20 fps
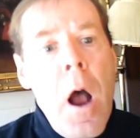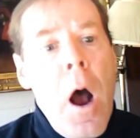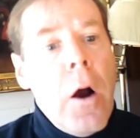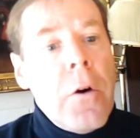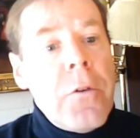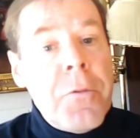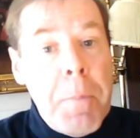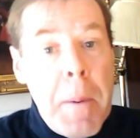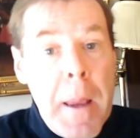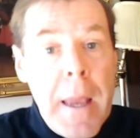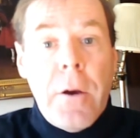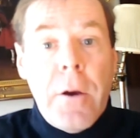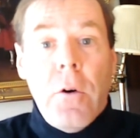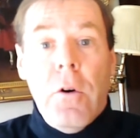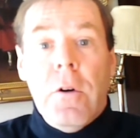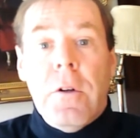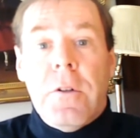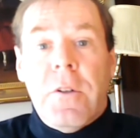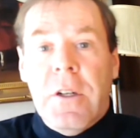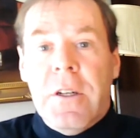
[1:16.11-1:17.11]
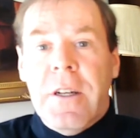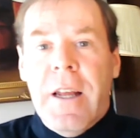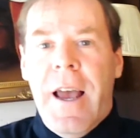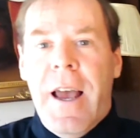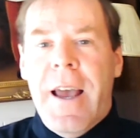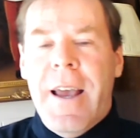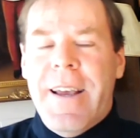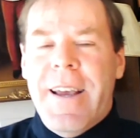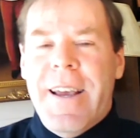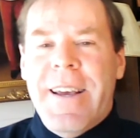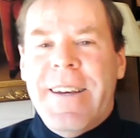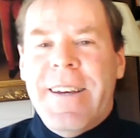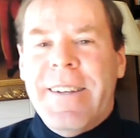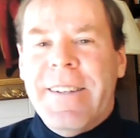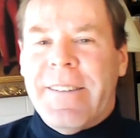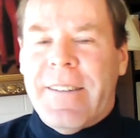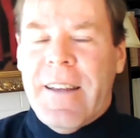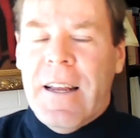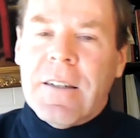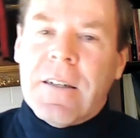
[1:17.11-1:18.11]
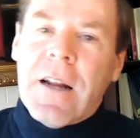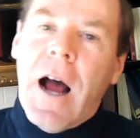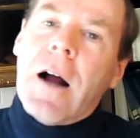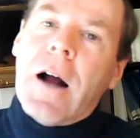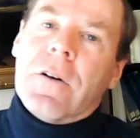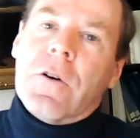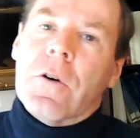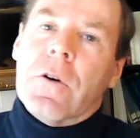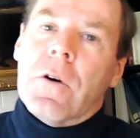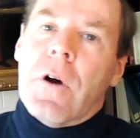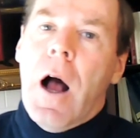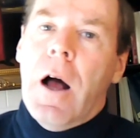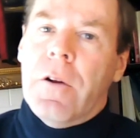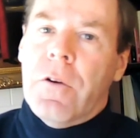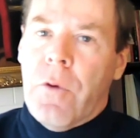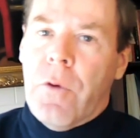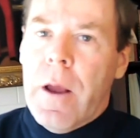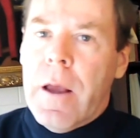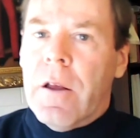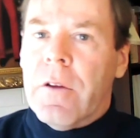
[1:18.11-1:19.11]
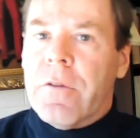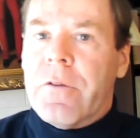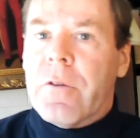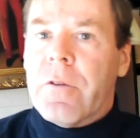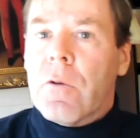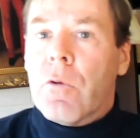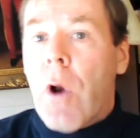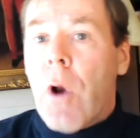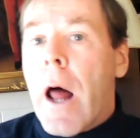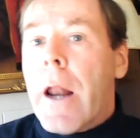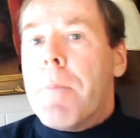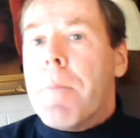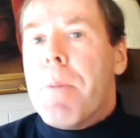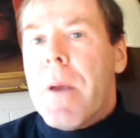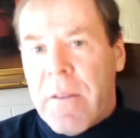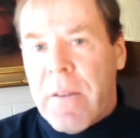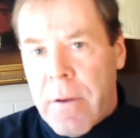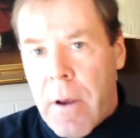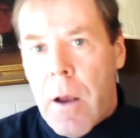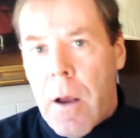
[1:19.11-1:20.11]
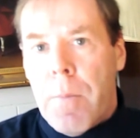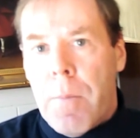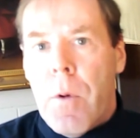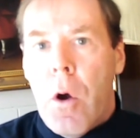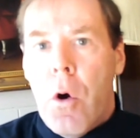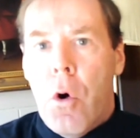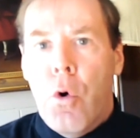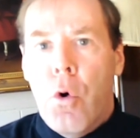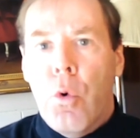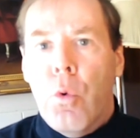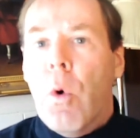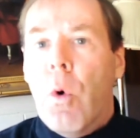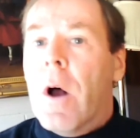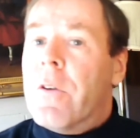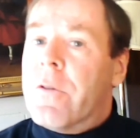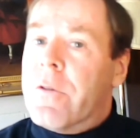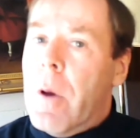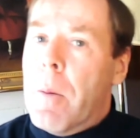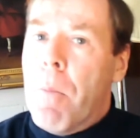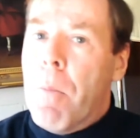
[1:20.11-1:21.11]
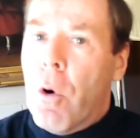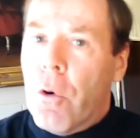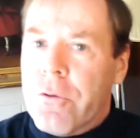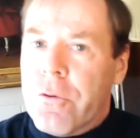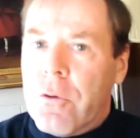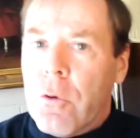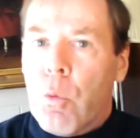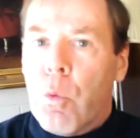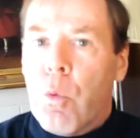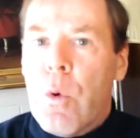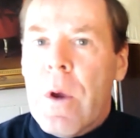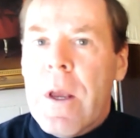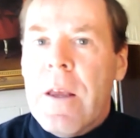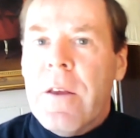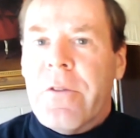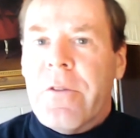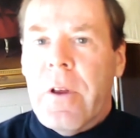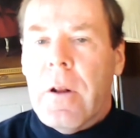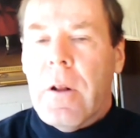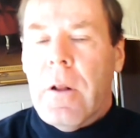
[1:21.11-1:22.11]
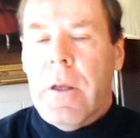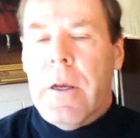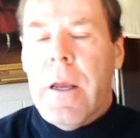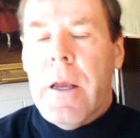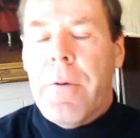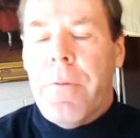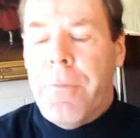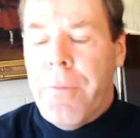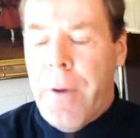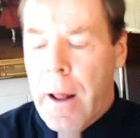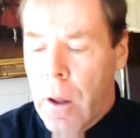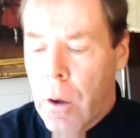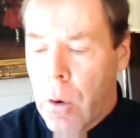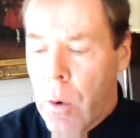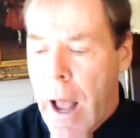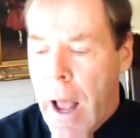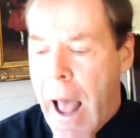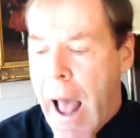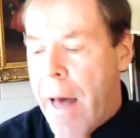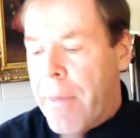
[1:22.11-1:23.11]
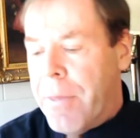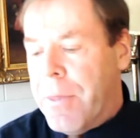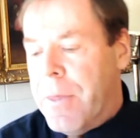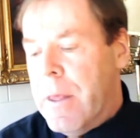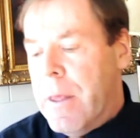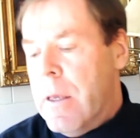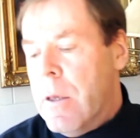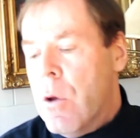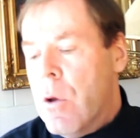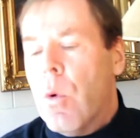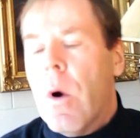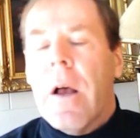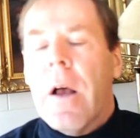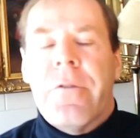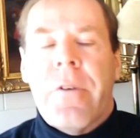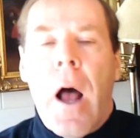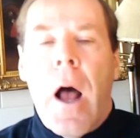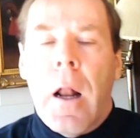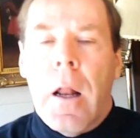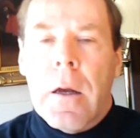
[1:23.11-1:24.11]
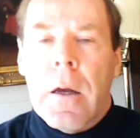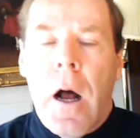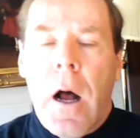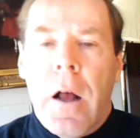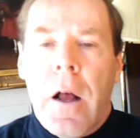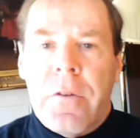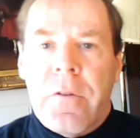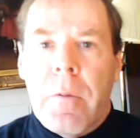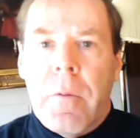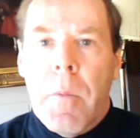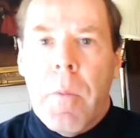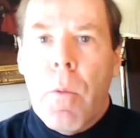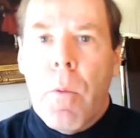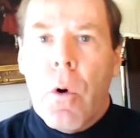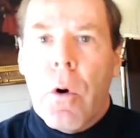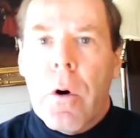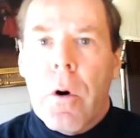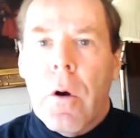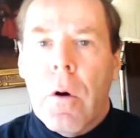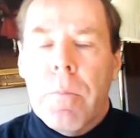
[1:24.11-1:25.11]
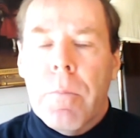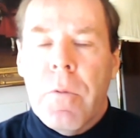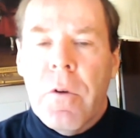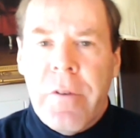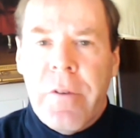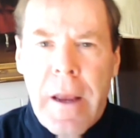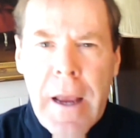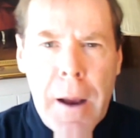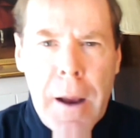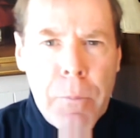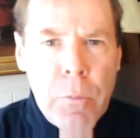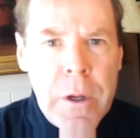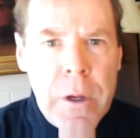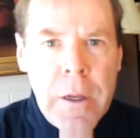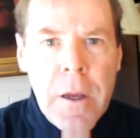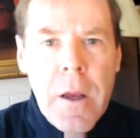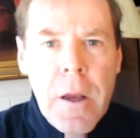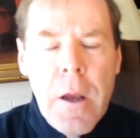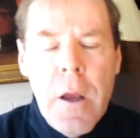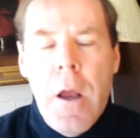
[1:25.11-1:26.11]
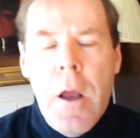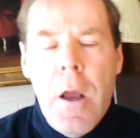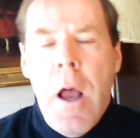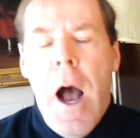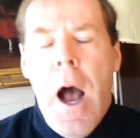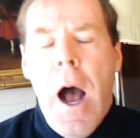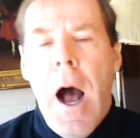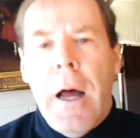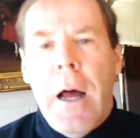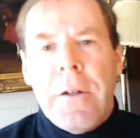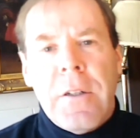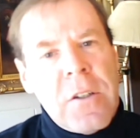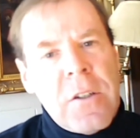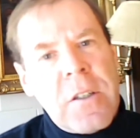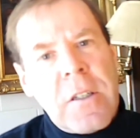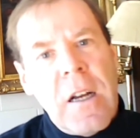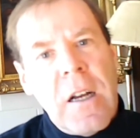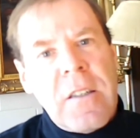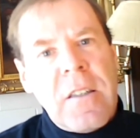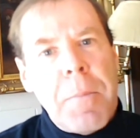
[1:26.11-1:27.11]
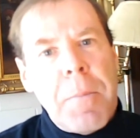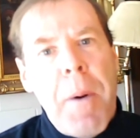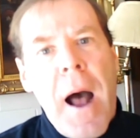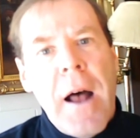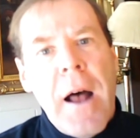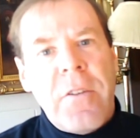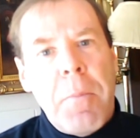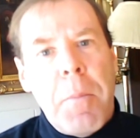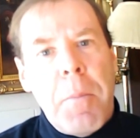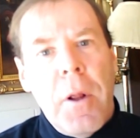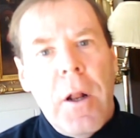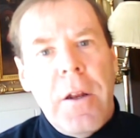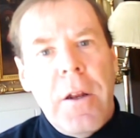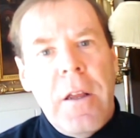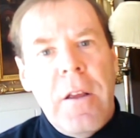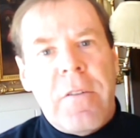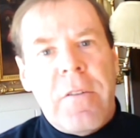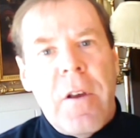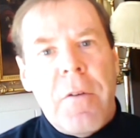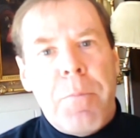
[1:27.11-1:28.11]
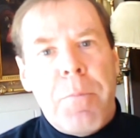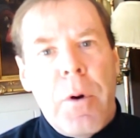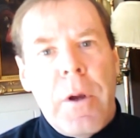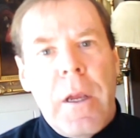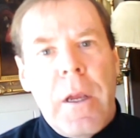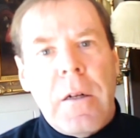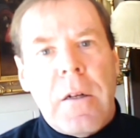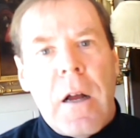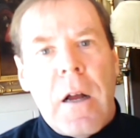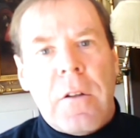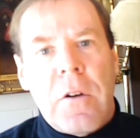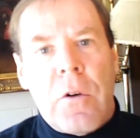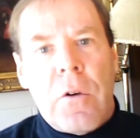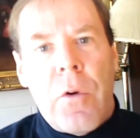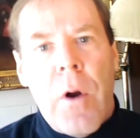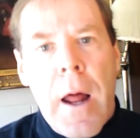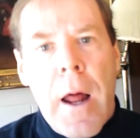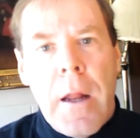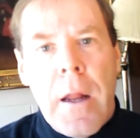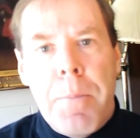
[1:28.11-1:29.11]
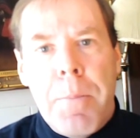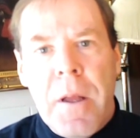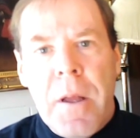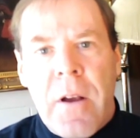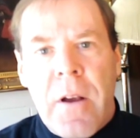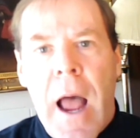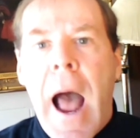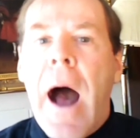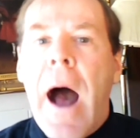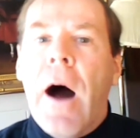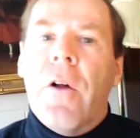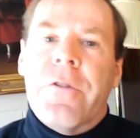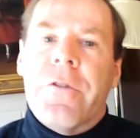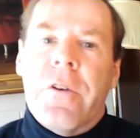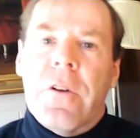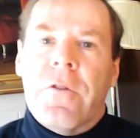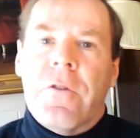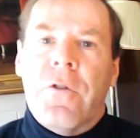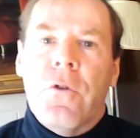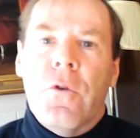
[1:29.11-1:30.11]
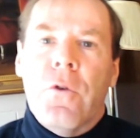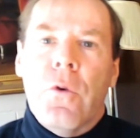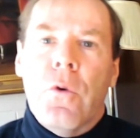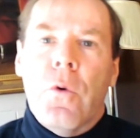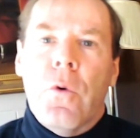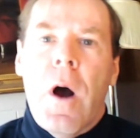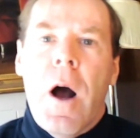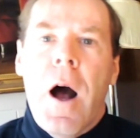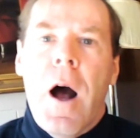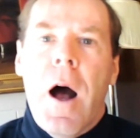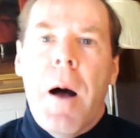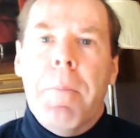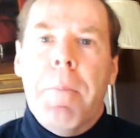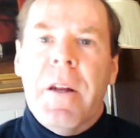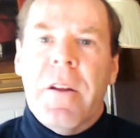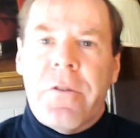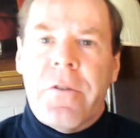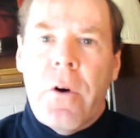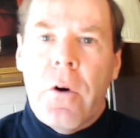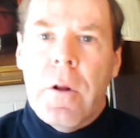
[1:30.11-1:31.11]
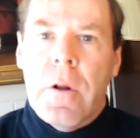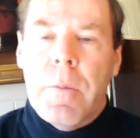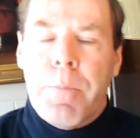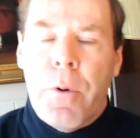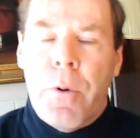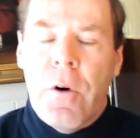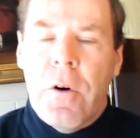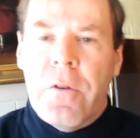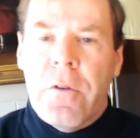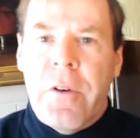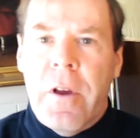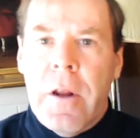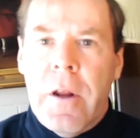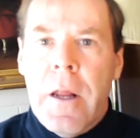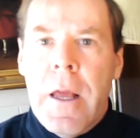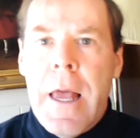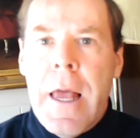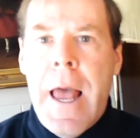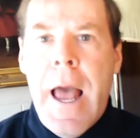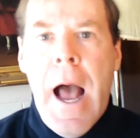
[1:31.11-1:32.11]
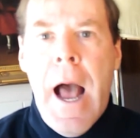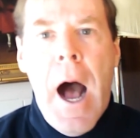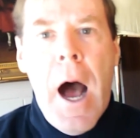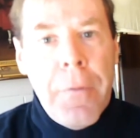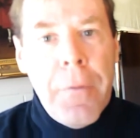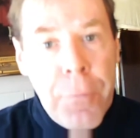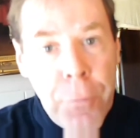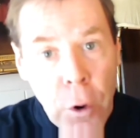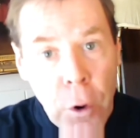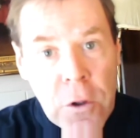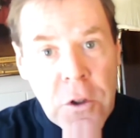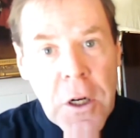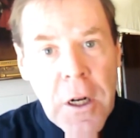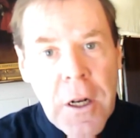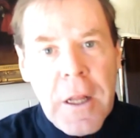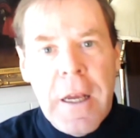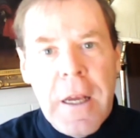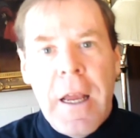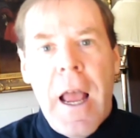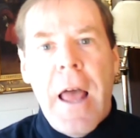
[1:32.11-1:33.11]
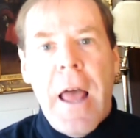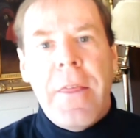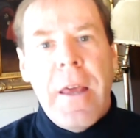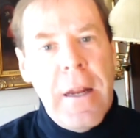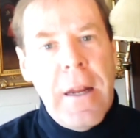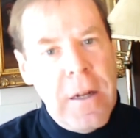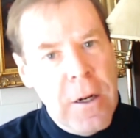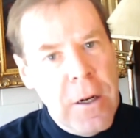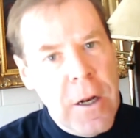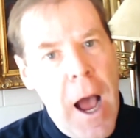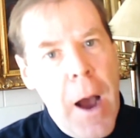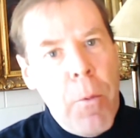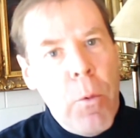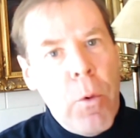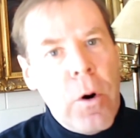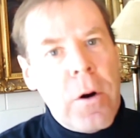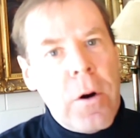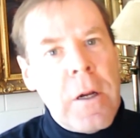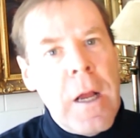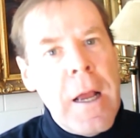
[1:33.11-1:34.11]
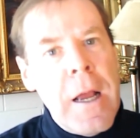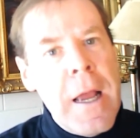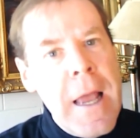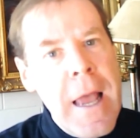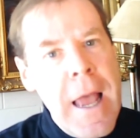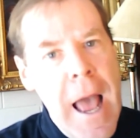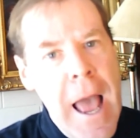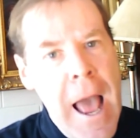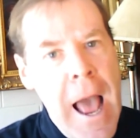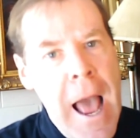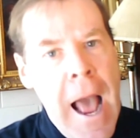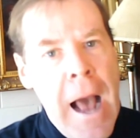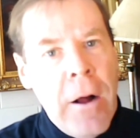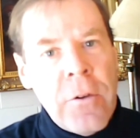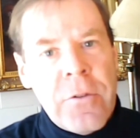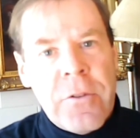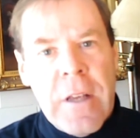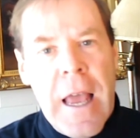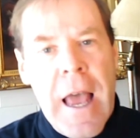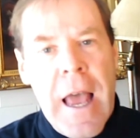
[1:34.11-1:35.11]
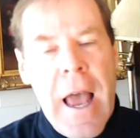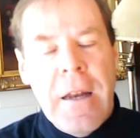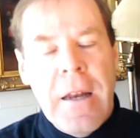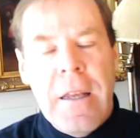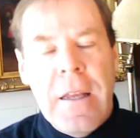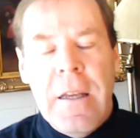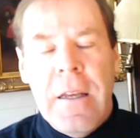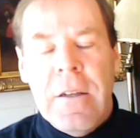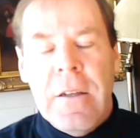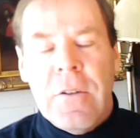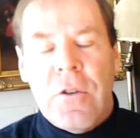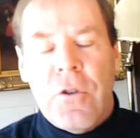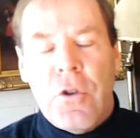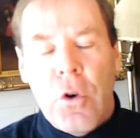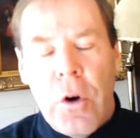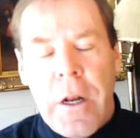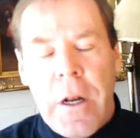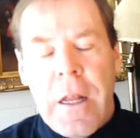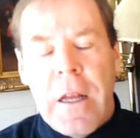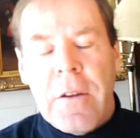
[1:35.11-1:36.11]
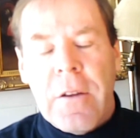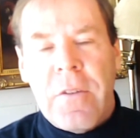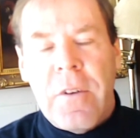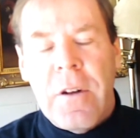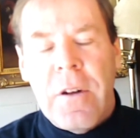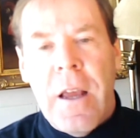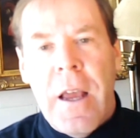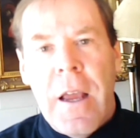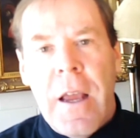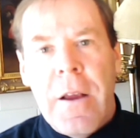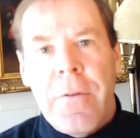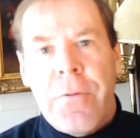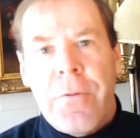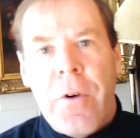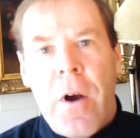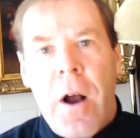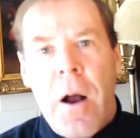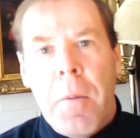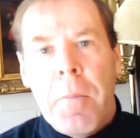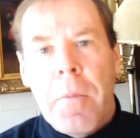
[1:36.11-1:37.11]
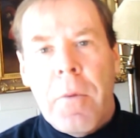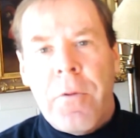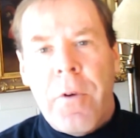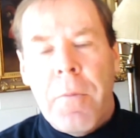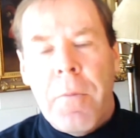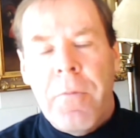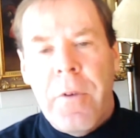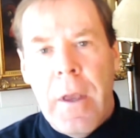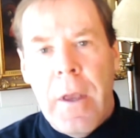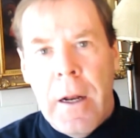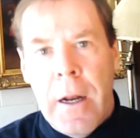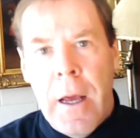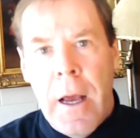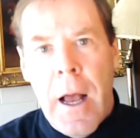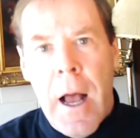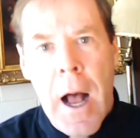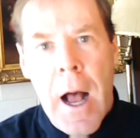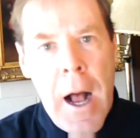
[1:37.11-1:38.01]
Our speaker today is Dr. Andreas Kranebitter, who was most recently a fellow at the U.S. Holocaust Memorial Museum. We uh, discussed the possibilities of bringing Dr. Kranebitter out to uh, Minnesota in person. Unfortunately, they did not work out, and he is joining us today from from Vienna.